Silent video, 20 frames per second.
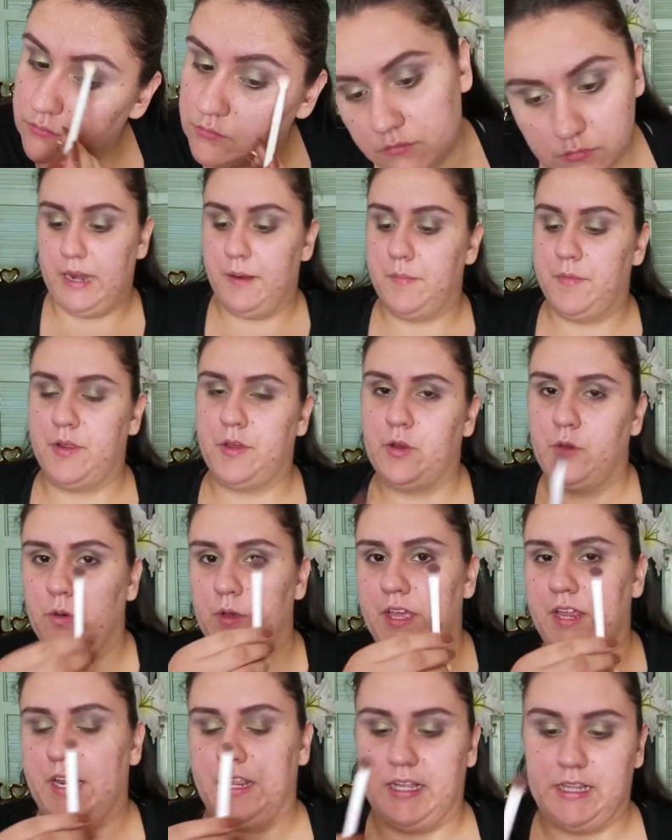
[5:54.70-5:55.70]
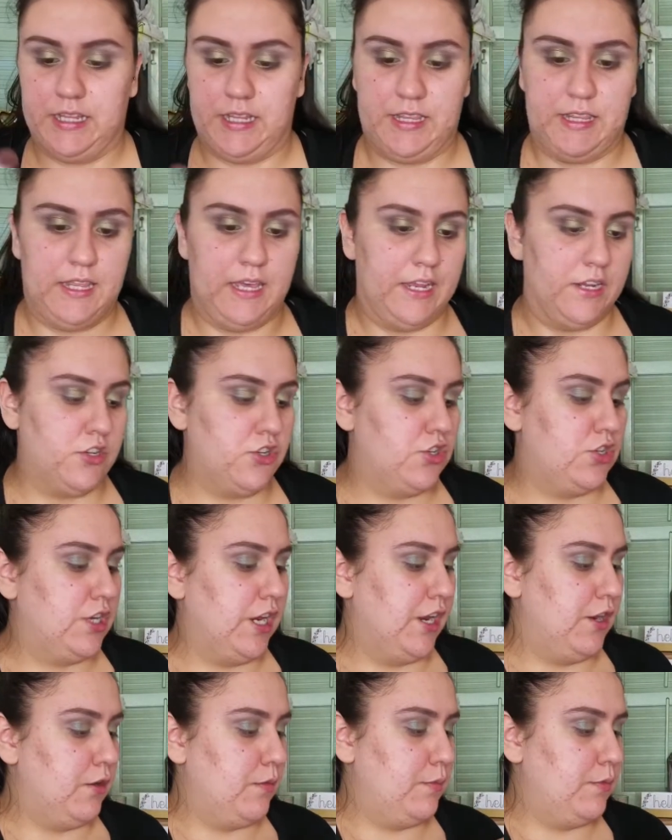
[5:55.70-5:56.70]
And I'm gonna go ahead and clean that
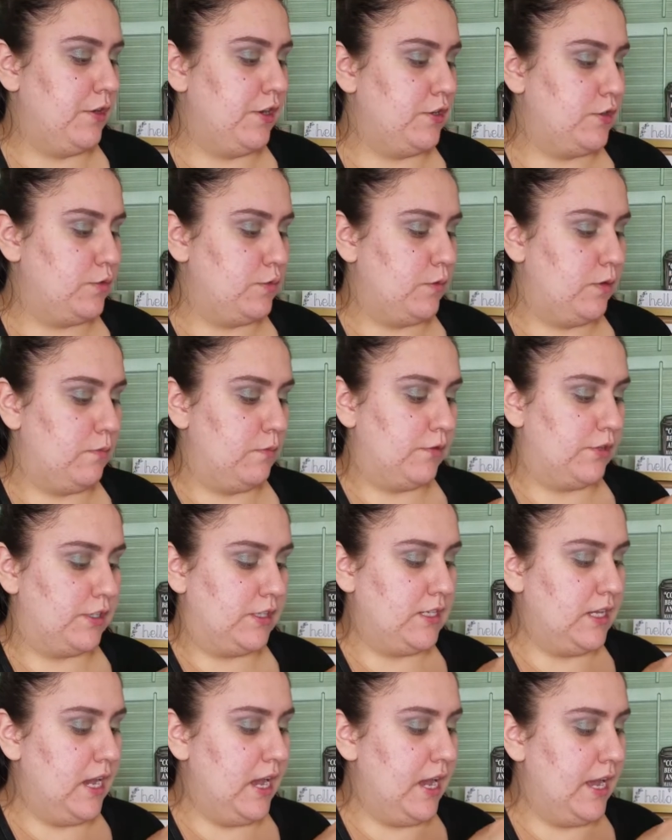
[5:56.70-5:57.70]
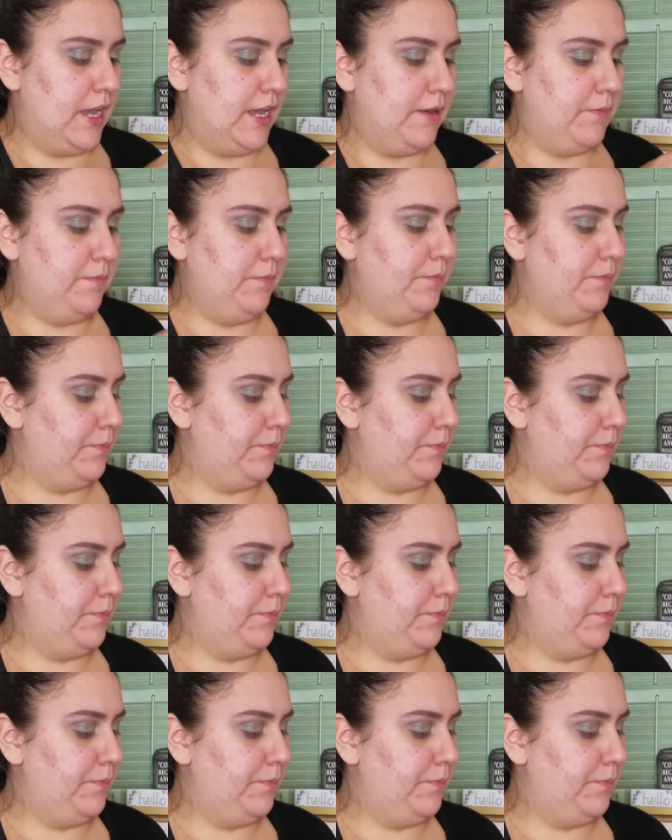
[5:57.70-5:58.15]
shader brush one more time.